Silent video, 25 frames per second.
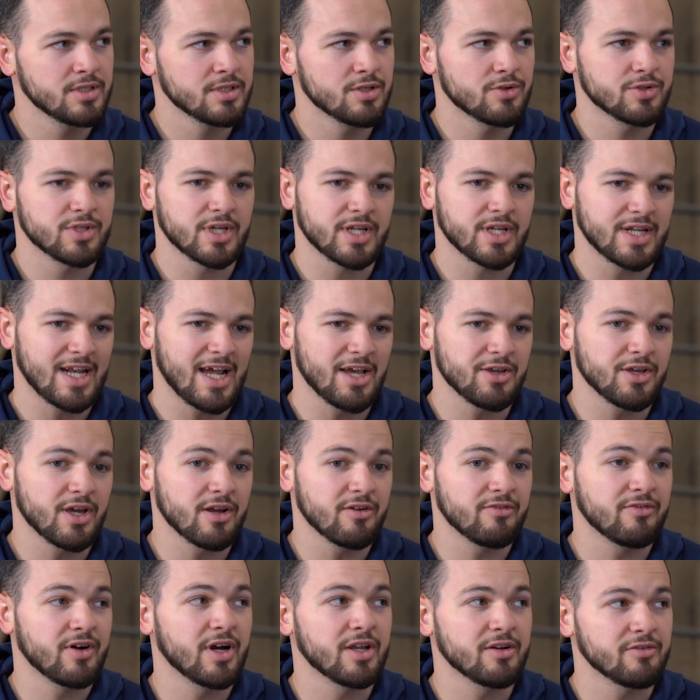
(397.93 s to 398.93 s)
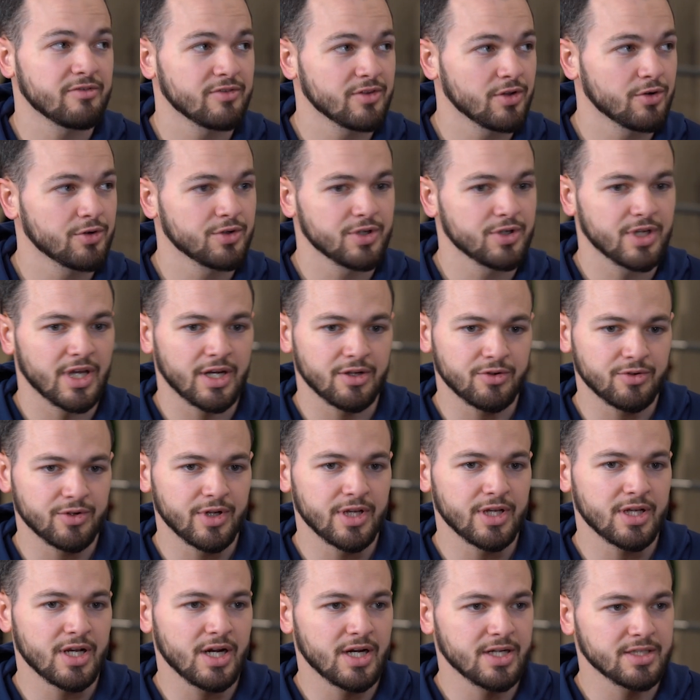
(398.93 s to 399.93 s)
So it's like now you got to find a floater, you got to
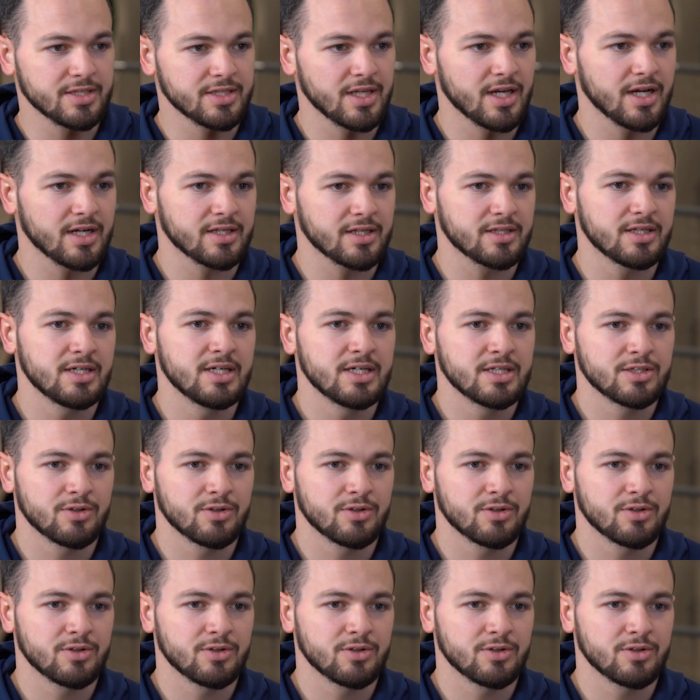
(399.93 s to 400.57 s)
create contact.